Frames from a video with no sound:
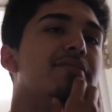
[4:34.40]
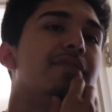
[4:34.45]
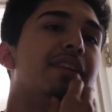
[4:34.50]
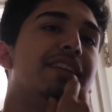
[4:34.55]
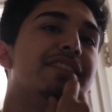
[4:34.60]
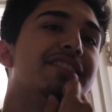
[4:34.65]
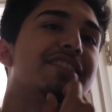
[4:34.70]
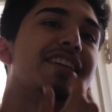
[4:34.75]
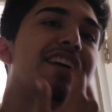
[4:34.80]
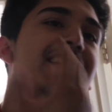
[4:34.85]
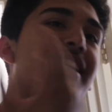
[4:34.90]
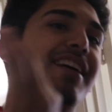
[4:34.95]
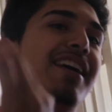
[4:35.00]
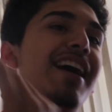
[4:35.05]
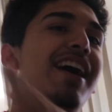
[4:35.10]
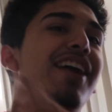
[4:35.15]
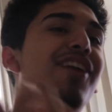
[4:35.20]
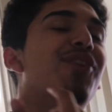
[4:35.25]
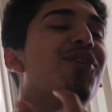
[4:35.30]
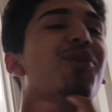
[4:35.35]
just kind of,
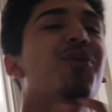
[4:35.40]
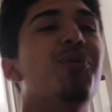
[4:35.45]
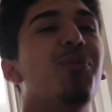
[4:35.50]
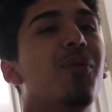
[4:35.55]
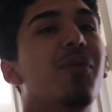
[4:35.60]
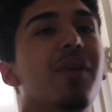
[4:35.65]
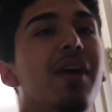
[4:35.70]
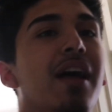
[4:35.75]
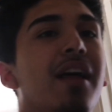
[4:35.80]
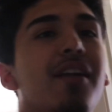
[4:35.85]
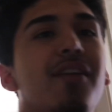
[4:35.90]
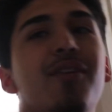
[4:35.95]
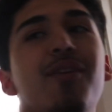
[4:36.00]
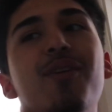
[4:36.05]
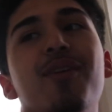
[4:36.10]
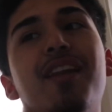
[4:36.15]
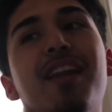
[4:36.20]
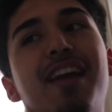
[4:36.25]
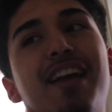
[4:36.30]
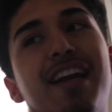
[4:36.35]
I don't know,
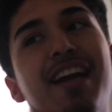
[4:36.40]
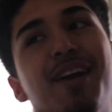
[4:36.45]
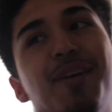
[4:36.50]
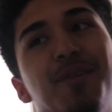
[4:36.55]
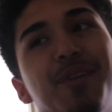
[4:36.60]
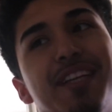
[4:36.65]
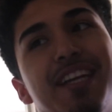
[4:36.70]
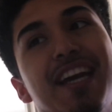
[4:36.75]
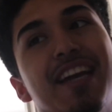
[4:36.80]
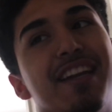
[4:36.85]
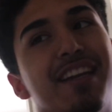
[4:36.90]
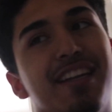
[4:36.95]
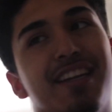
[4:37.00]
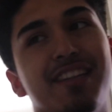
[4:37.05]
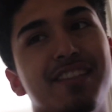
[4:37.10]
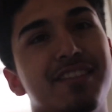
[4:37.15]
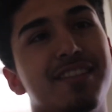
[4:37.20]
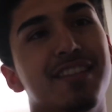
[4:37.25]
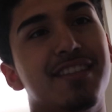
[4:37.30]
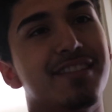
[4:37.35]
like, I already had an
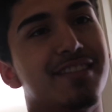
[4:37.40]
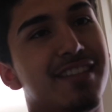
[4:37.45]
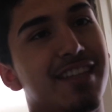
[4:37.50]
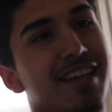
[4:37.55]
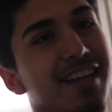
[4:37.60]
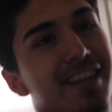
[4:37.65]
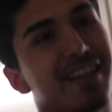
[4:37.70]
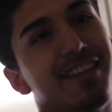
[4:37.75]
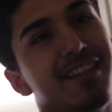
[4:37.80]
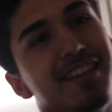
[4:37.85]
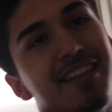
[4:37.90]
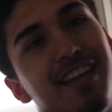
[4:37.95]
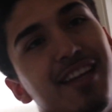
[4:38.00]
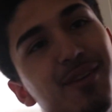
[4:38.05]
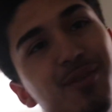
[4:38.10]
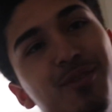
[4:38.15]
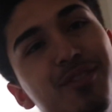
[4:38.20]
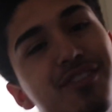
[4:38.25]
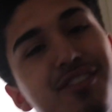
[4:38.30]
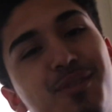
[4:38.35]
instinct that
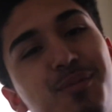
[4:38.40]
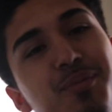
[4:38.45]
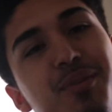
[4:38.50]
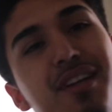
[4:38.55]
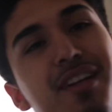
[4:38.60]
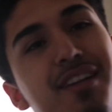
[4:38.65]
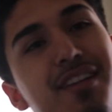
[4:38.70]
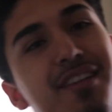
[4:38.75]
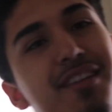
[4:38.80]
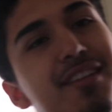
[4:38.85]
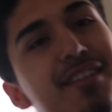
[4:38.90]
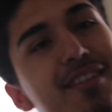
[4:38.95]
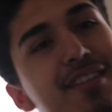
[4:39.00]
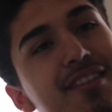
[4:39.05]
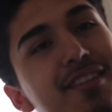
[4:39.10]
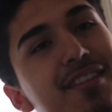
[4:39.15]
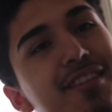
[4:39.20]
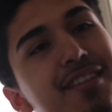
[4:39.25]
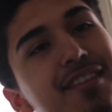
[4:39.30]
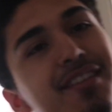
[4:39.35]
it was just a prank.
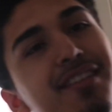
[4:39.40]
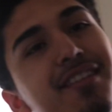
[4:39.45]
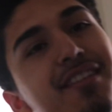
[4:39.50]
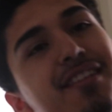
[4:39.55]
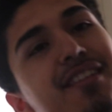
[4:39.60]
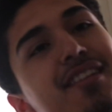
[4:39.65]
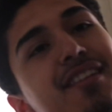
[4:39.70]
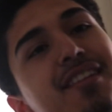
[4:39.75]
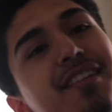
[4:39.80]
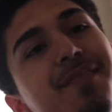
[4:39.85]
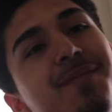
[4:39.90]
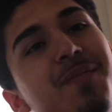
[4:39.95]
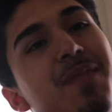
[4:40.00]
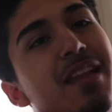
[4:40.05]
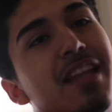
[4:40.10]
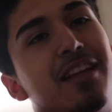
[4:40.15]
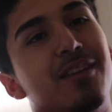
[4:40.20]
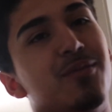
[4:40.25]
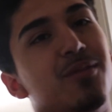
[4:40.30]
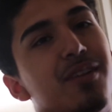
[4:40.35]

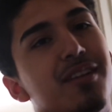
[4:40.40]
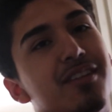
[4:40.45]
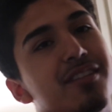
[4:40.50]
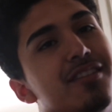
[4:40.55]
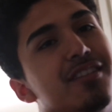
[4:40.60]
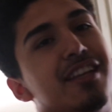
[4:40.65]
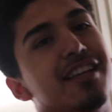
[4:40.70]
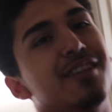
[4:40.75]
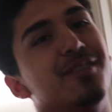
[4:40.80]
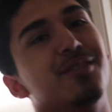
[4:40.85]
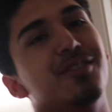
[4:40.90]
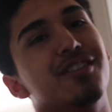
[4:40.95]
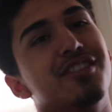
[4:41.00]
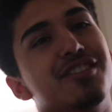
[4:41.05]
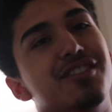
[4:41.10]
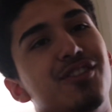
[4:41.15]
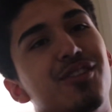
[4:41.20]
And that you were just